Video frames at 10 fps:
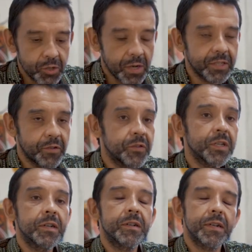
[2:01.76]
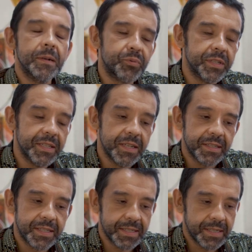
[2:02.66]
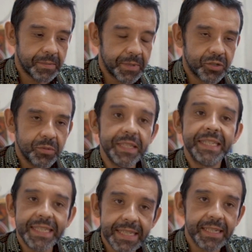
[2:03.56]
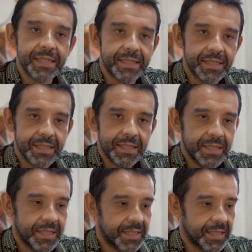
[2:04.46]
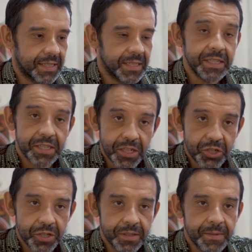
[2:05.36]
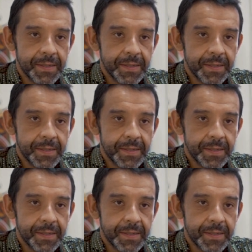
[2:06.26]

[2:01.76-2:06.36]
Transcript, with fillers: So, as of now, uh, President uh, Bazoum is still uh, in detention.